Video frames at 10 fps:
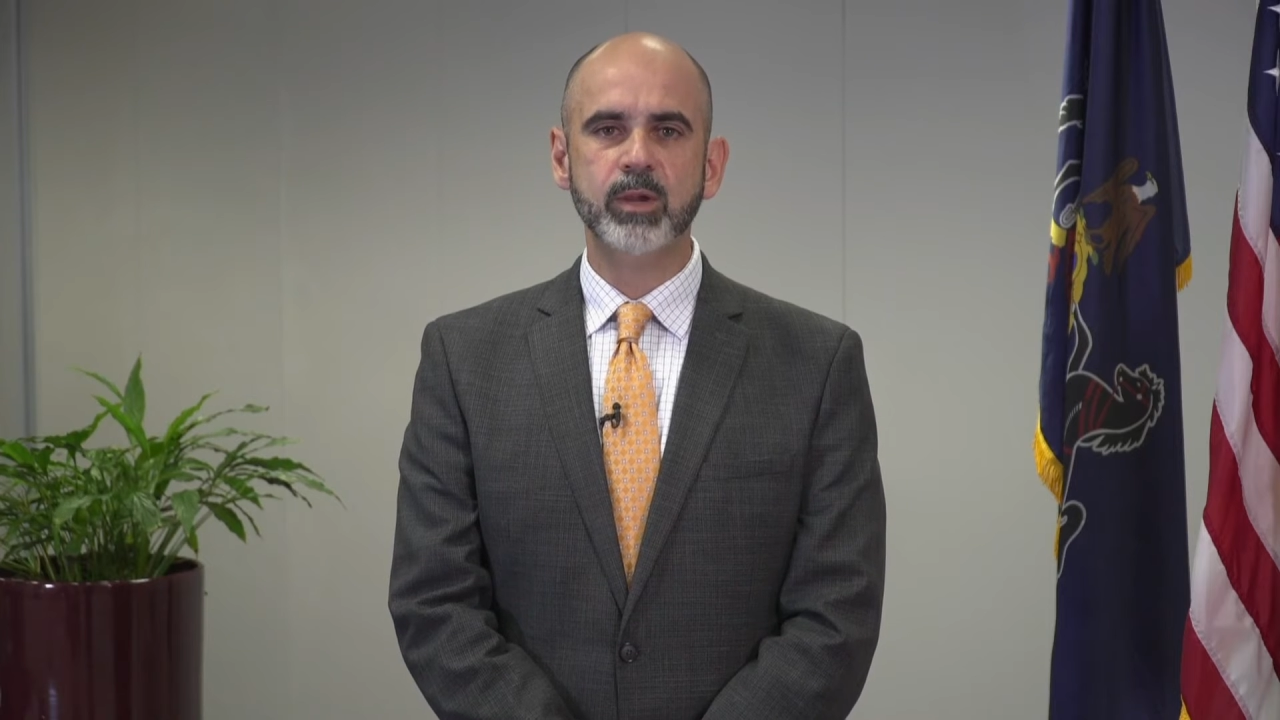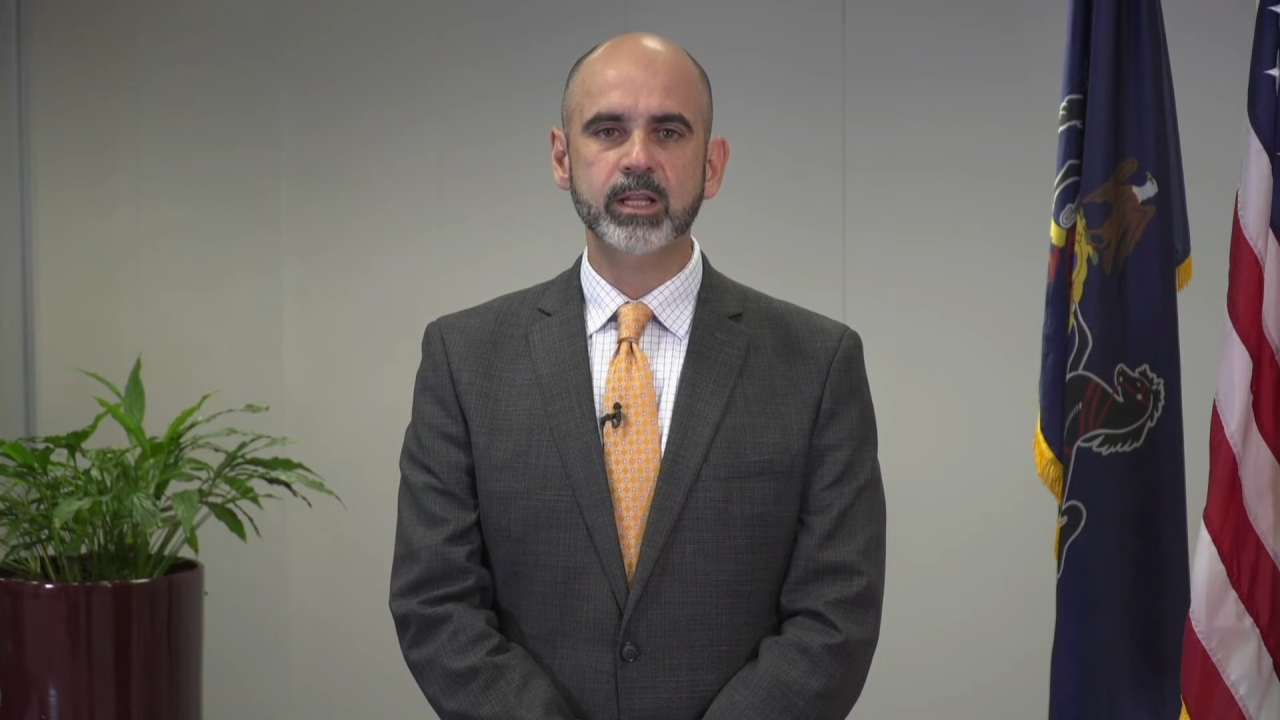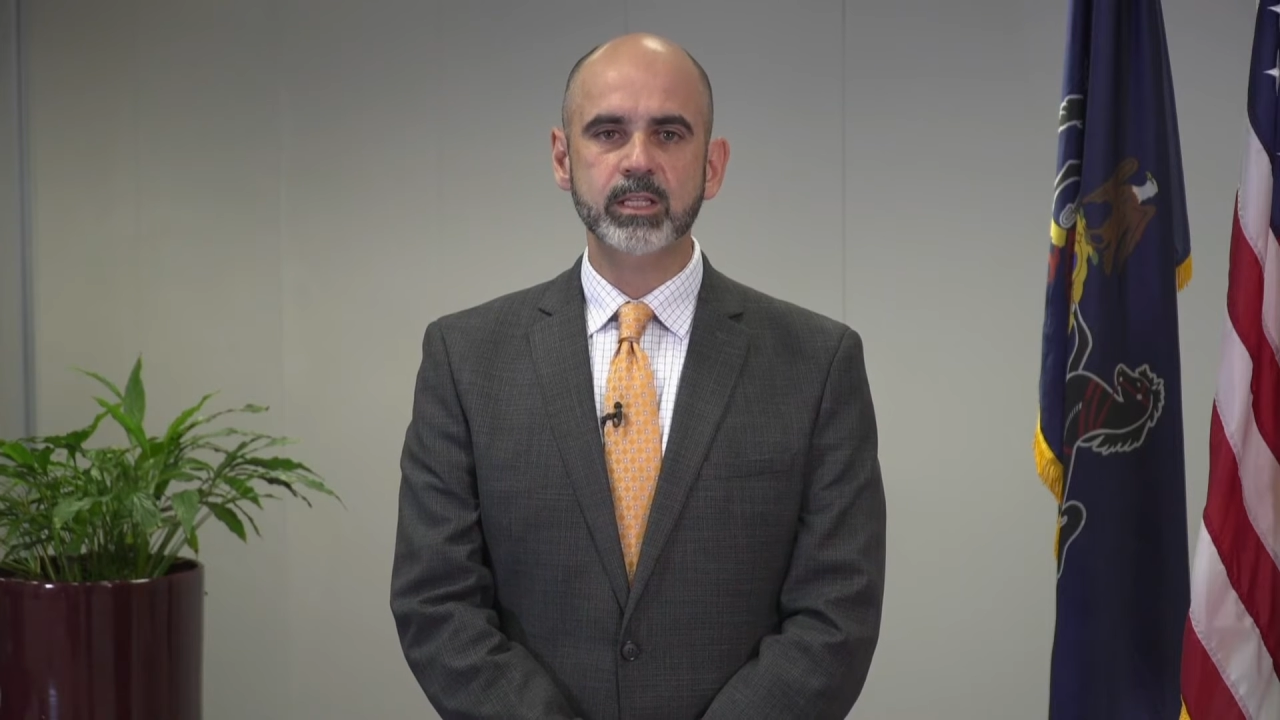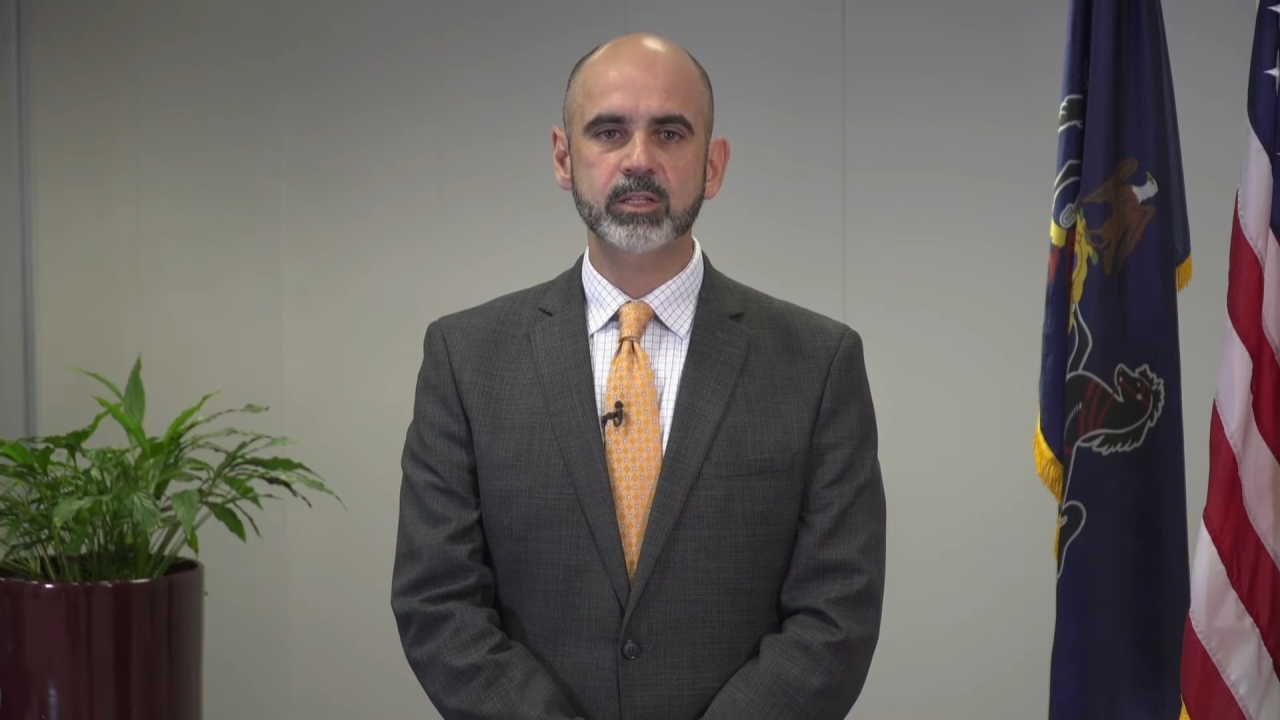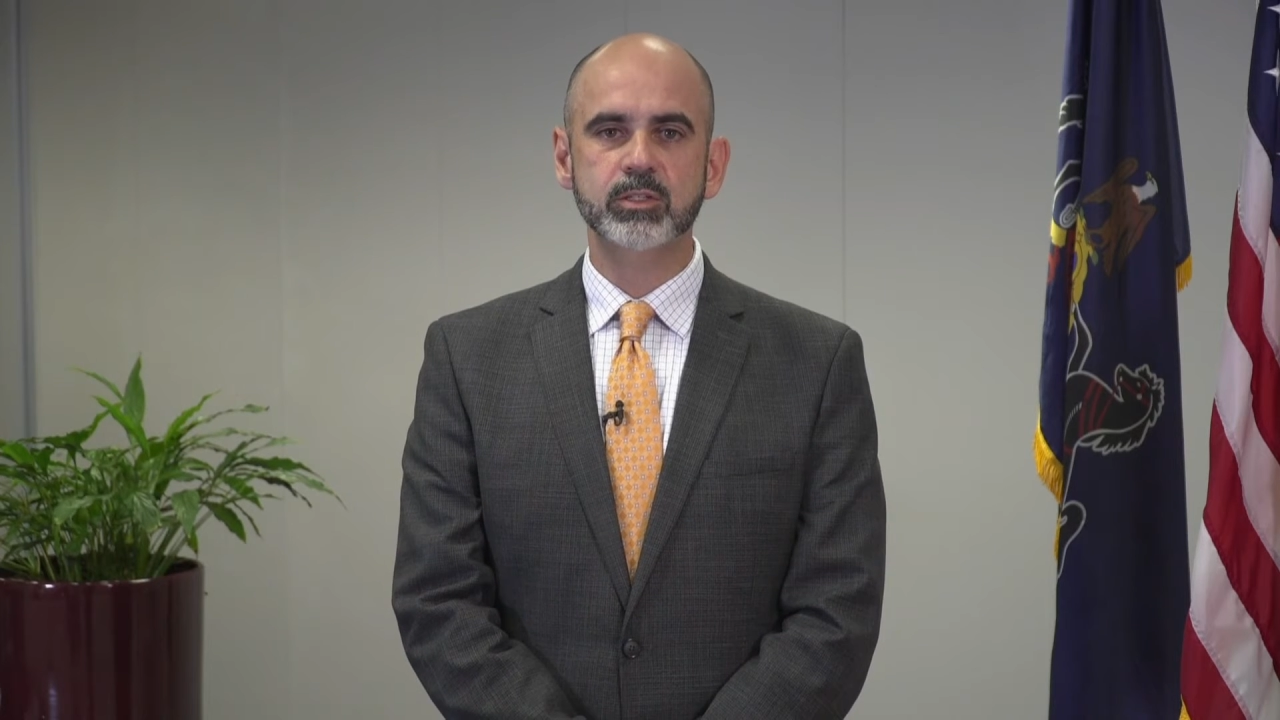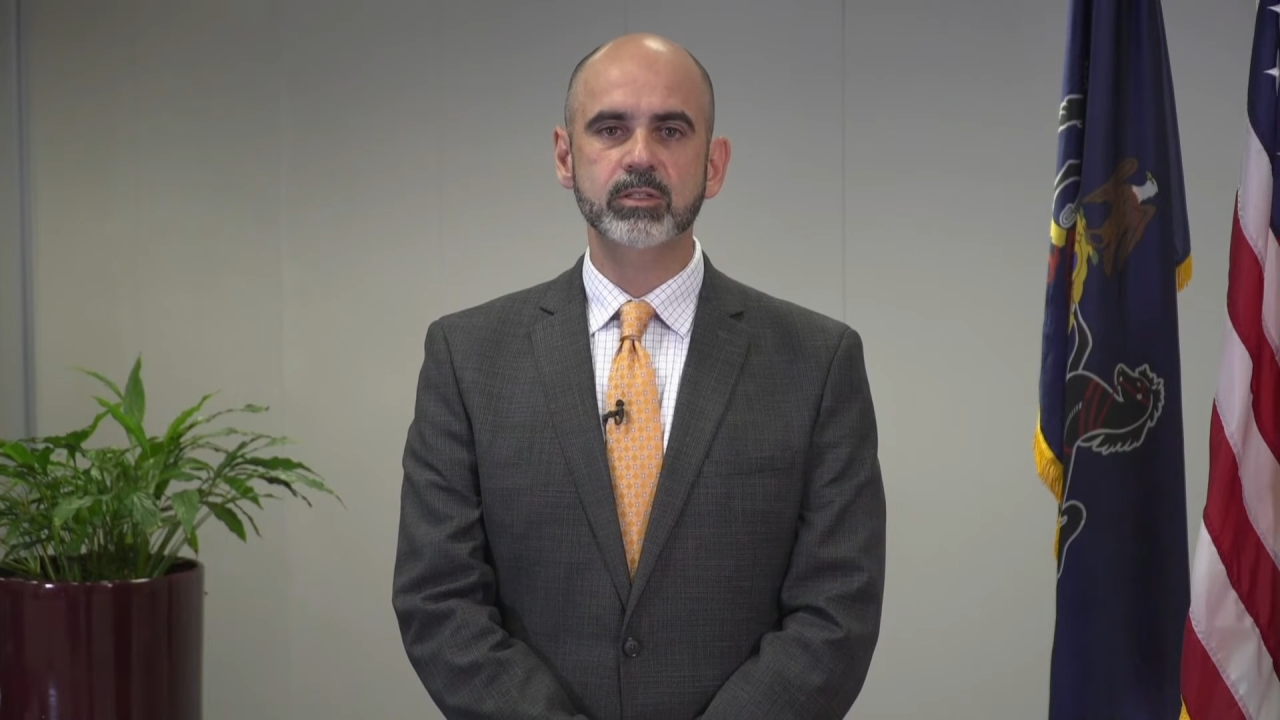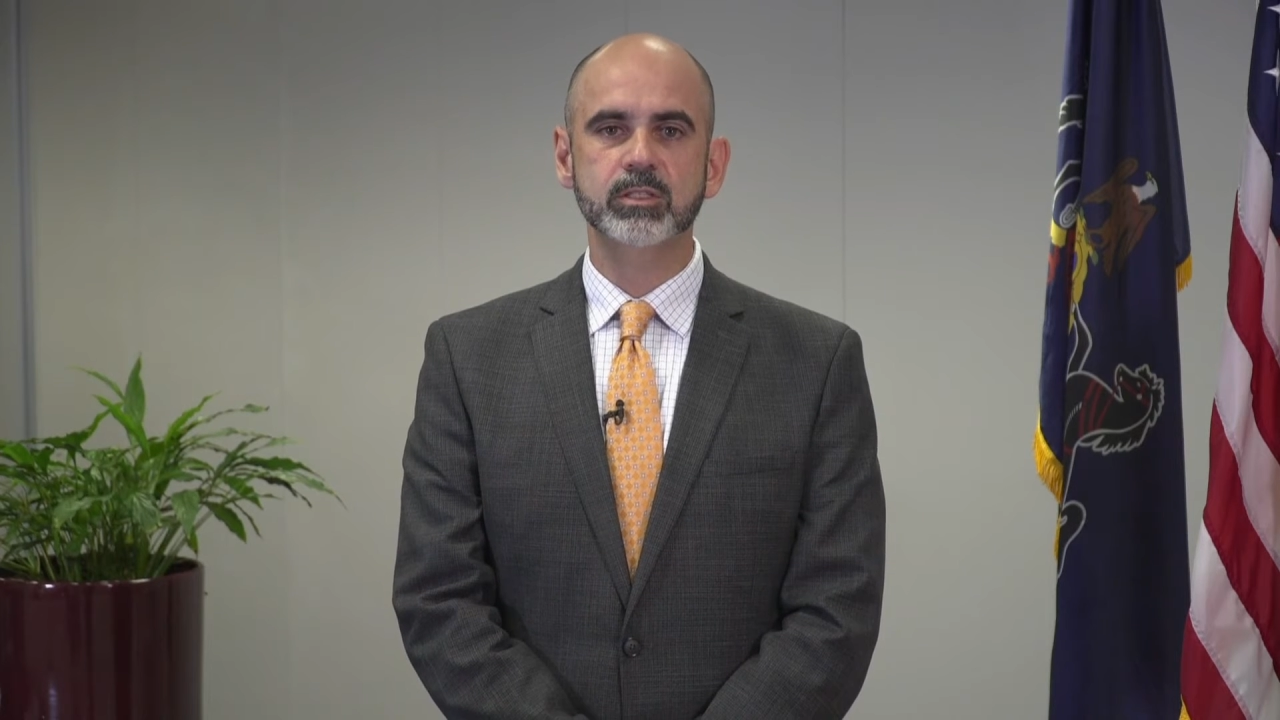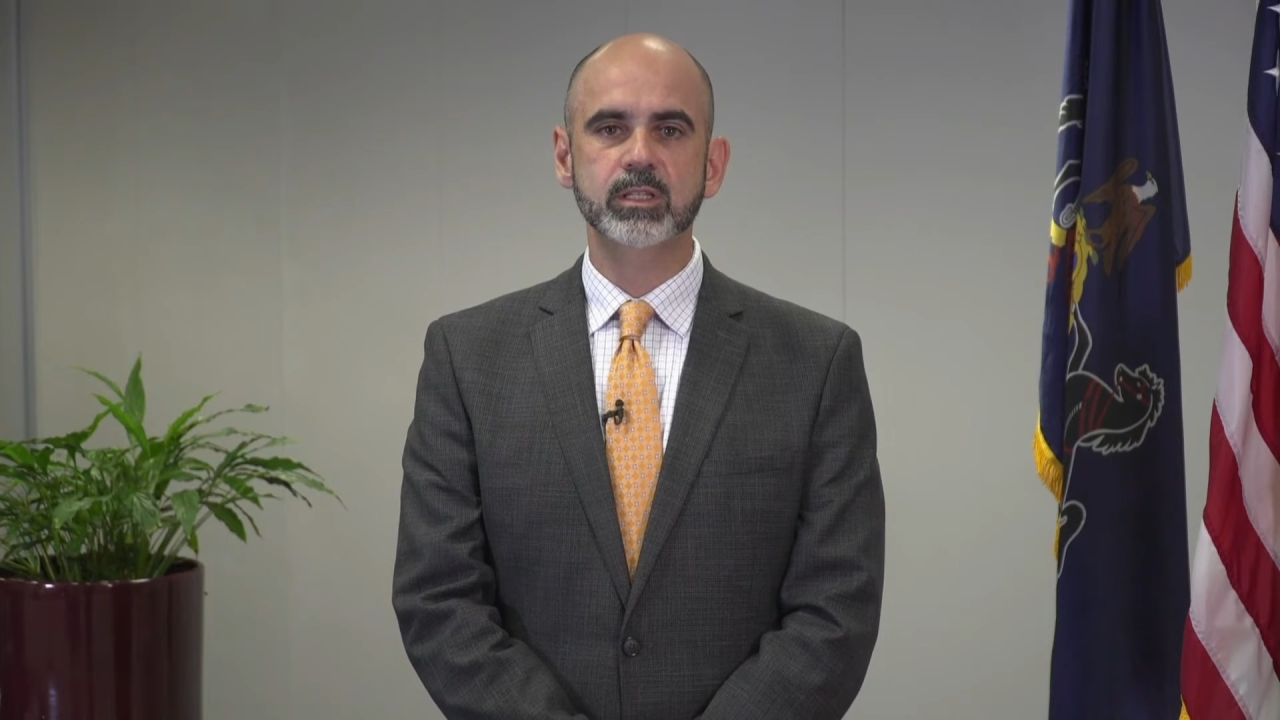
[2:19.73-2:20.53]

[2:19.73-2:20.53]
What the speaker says: practitioners